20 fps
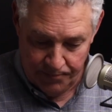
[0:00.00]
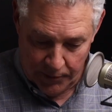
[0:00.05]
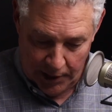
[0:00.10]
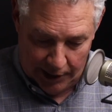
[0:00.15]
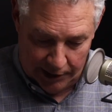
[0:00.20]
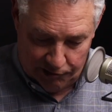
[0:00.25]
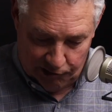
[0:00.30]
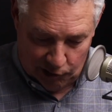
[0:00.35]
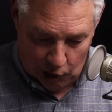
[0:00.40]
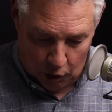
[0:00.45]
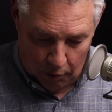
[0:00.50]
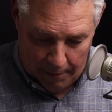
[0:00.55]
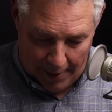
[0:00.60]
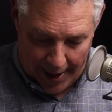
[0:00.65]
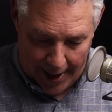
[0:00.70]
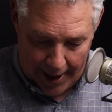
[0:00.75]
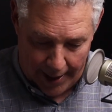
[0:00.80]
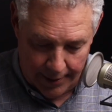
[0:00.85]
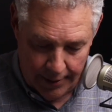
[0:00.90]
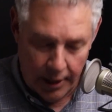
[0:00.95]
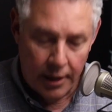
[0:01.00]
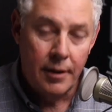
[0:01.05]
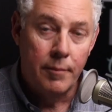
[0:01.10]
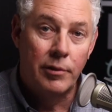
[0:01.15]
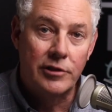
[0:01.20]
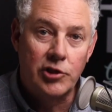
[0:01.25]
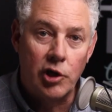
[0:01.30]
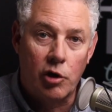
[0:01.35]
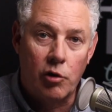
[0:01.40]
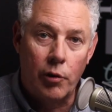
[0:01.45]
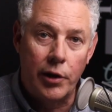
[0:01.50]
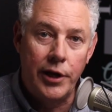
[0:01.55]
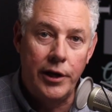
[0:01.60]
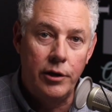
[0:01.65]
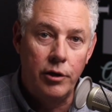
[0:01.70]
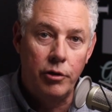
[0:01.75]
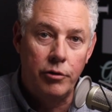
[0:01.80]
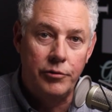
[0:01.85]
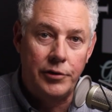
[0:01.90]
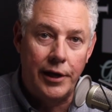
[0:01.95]
It's so bad. But the Green
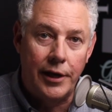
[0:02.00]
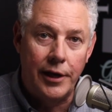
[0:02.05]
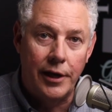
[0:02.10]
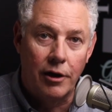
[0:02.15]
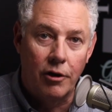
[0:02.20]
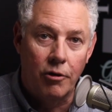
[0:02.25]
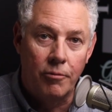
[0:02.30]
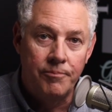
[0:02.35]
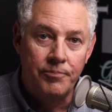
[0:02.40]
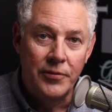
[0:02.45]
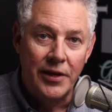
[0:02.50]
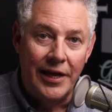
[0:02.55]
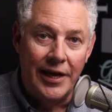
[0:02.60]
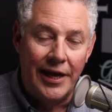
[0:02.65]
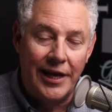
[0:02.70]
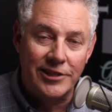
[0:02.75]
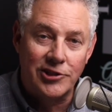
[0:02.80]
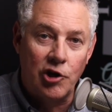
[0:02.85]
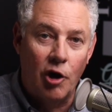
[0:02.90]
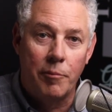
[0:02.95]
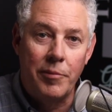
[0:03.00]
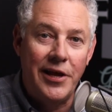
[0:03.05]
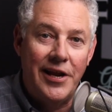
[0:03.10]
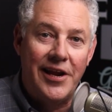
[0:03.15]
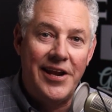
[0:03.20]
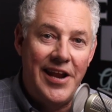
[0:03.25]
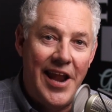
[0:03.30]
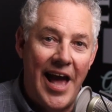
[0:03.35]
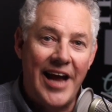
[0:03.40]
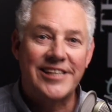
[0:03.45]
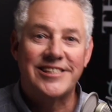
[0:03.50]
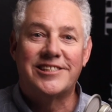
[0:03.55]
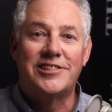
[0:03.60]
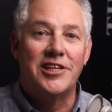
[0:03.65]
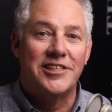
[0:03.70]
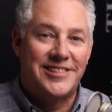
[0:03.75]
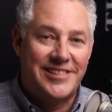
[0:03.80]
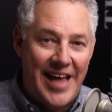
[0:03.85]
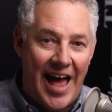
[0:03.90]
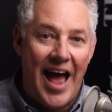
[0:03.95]
New Deal is going to be the next
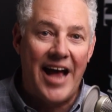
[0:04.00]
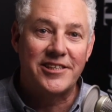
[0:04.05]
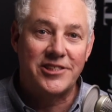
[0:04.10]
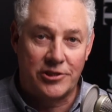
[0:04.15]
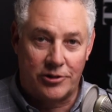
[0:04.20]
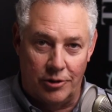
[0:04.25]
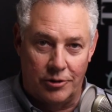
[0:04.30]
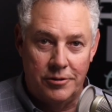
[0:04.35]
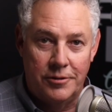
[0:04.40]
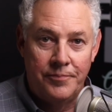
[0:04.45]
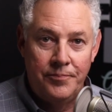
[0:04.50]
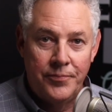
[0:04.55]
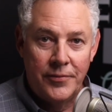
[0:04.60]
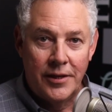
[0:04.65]
disaster.